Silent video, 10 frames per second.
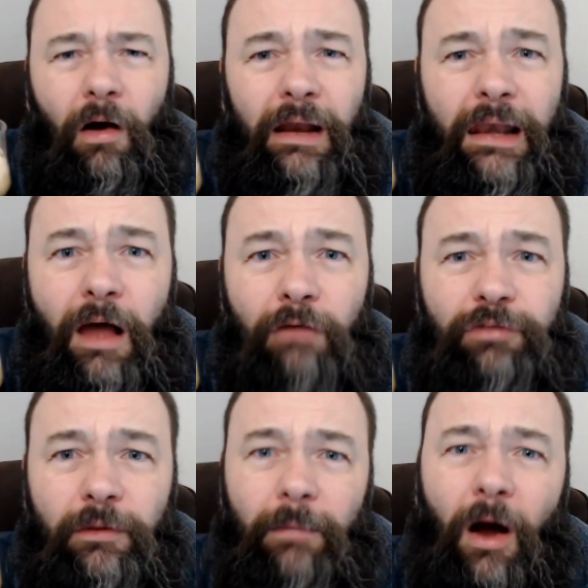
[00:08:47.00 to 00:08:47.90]
I love
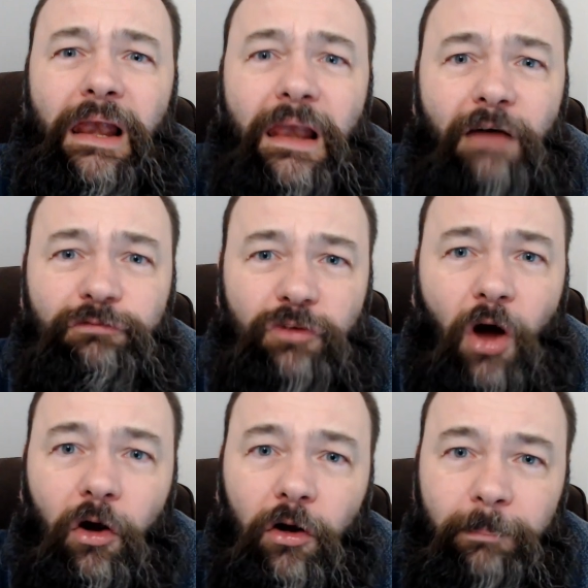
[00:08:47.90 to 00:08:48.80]
them. I love
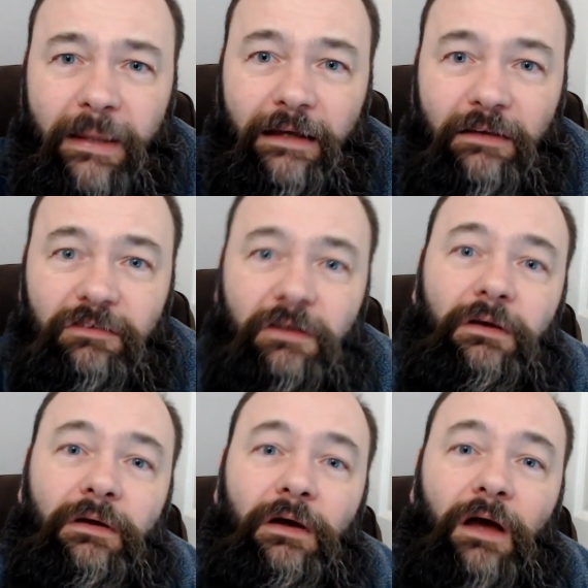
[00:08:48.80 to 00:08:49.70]
dark beers.
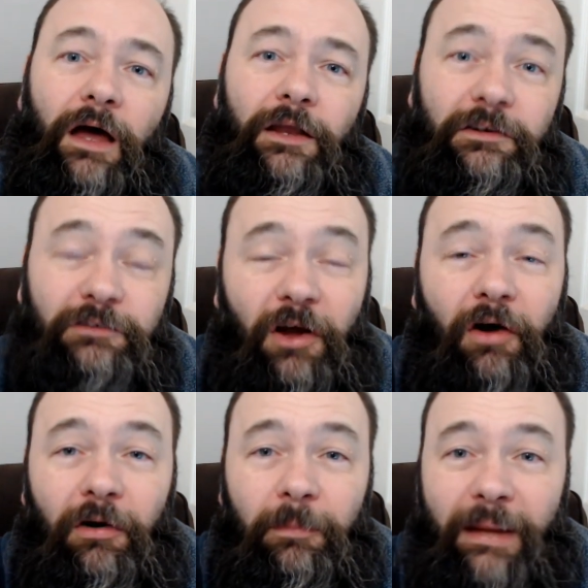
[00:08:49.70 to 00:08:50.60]
And a
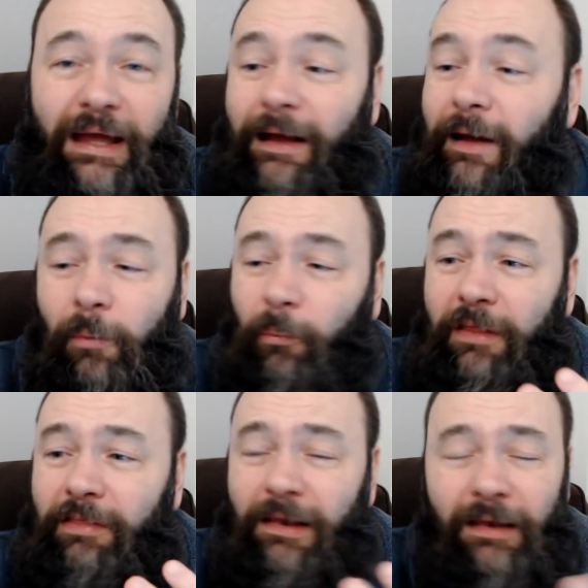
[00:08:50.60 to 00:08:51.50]
dark beer
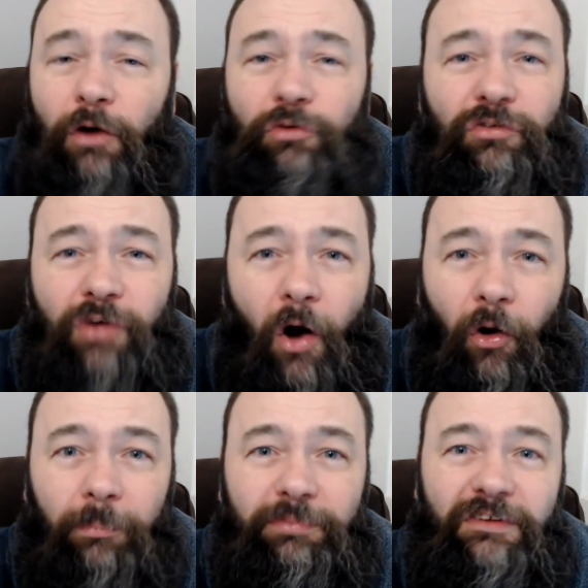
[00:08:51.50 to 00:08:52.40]
with loads of
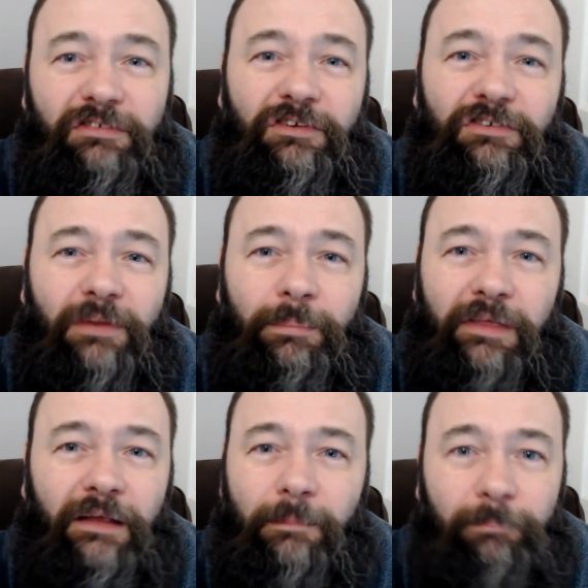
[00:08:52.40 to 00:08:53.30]
hops is just
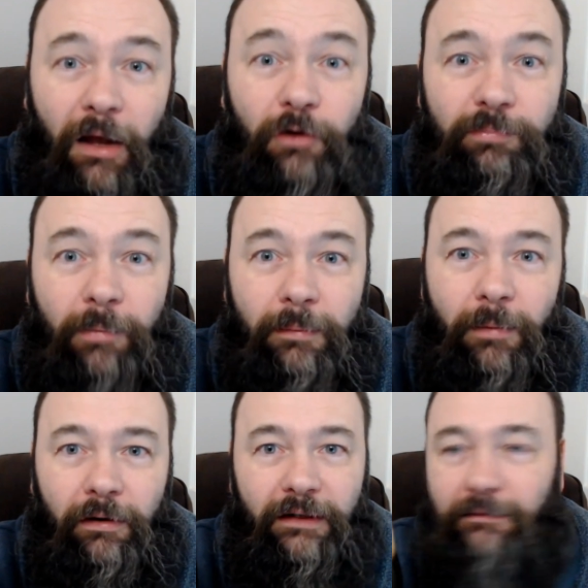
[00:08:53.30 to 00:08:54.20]
something that blows my
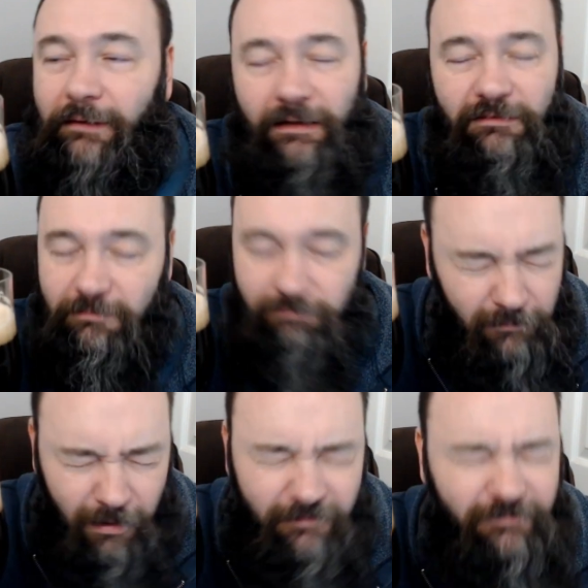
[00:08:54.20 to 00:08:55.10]
mind. It's
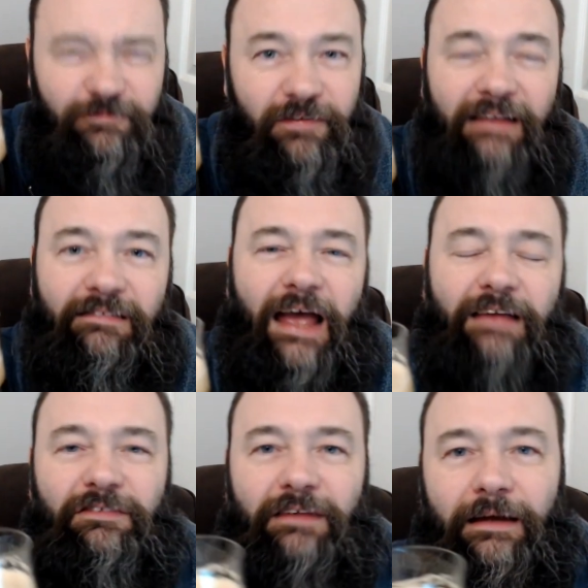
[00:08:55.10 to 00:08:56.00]

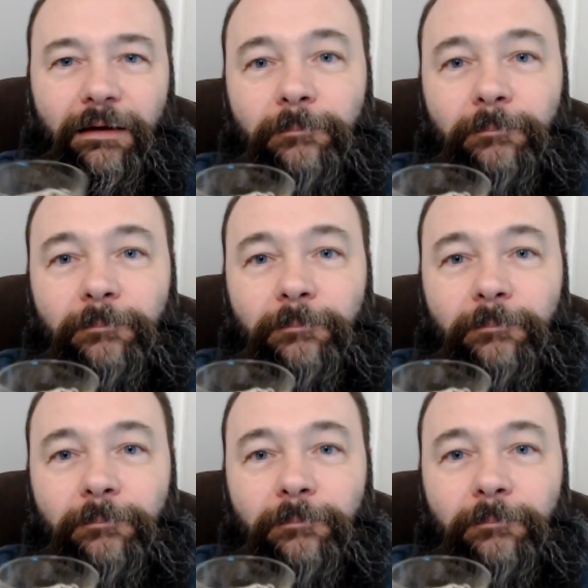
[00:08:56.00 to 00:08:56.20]
fantastic.